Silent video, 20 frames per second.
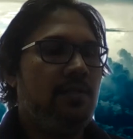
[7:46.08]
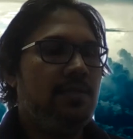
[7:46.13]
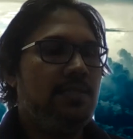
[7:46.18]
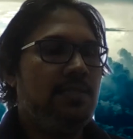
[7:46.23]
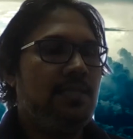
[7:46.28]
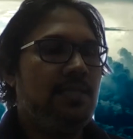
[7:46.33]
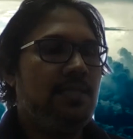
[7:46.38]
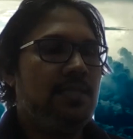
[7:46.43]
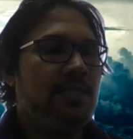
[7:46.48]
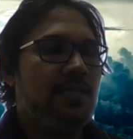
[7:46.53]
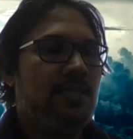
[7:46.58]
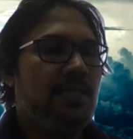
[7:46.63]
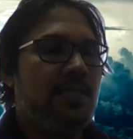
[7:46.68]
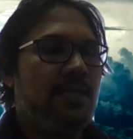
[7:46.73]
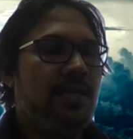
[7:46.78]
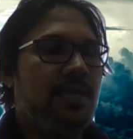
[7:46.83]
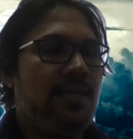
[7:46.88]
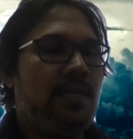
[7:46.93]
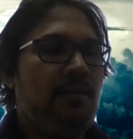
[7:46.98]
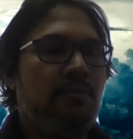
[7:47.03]
these things are
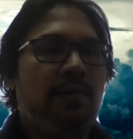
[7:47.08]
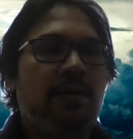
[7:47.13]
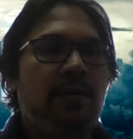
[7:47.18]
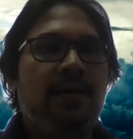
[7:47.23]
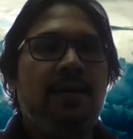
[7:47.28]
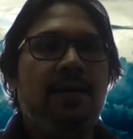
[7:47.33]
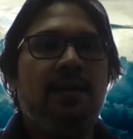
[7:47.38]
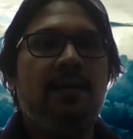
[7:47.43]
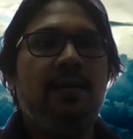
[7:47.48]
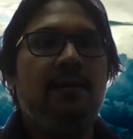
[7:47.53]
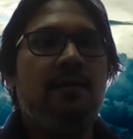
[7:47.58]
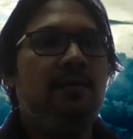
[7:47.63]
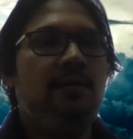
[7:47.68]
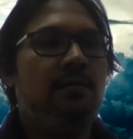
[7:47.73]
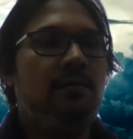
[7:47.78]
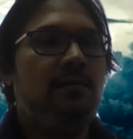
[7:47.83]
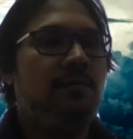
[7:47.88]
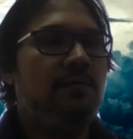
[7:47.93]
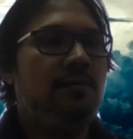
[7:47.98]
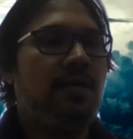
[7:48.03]
there in MIT
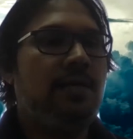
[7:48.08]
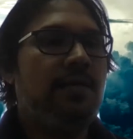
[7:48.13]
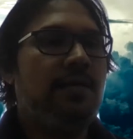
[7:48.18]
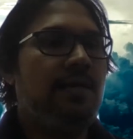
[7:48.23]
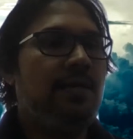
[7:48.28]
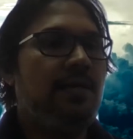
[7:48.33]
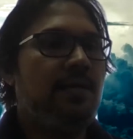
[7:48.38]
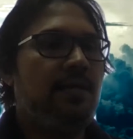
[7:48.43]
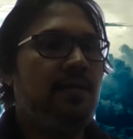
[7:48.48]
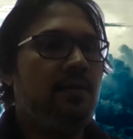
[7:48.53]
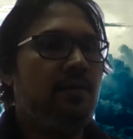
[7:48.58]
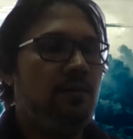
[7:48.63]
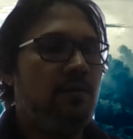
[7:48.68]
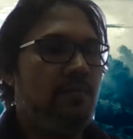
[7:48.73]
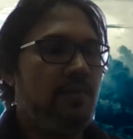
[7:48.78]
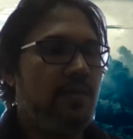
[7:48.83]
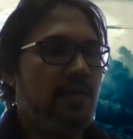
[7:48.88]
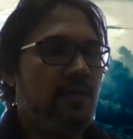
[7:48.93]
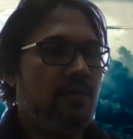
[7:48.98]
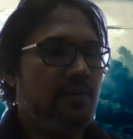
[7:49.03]
or IIT or
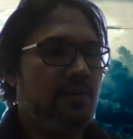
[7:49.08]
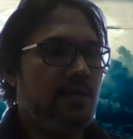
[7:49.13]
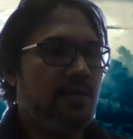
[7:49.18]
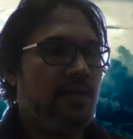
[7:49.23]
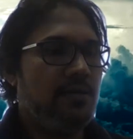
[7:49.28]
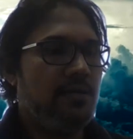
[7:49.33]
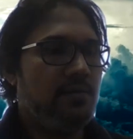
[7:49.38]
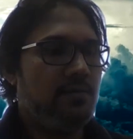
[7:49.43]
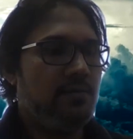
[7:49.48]
wherever, right?